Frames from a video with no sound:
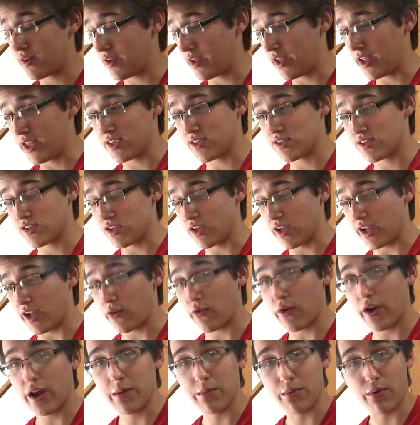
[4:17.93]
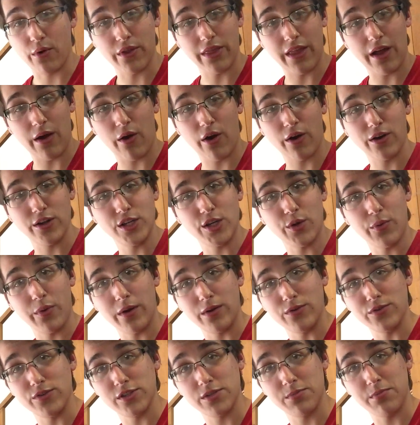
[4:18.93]
It's incredible, and now R.J.
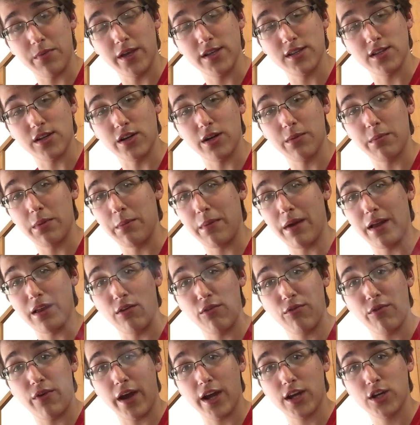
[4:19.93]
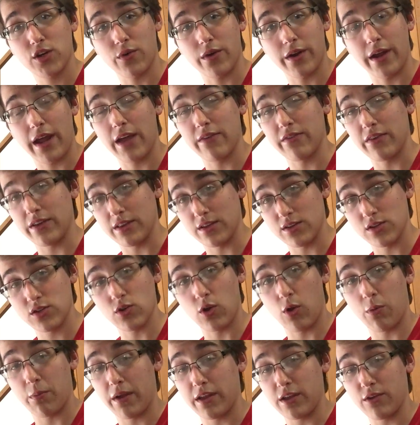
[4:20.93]
Reynolds is going to be having the
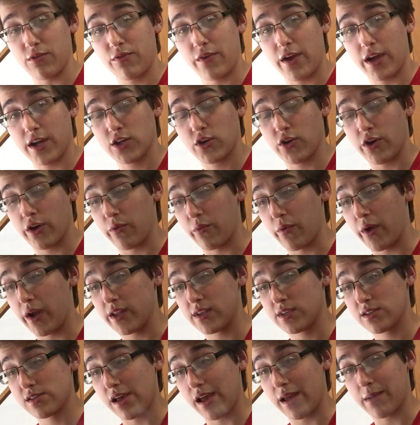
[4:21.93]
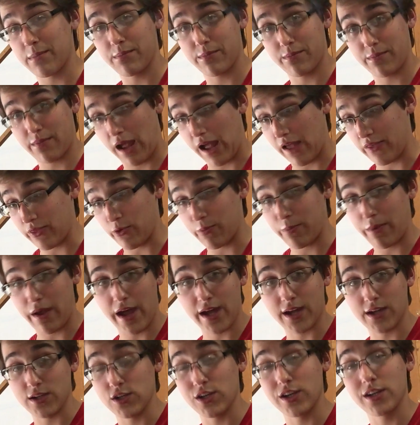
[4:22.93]
sole manufacturing rights and on their
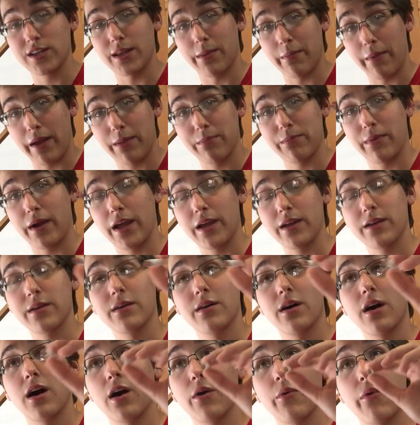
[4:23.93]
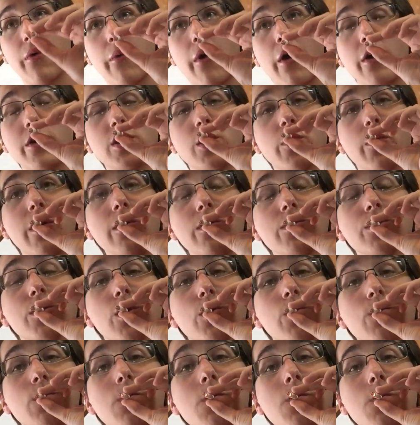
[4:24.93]
packaging. They're made by R.J. Reynolds.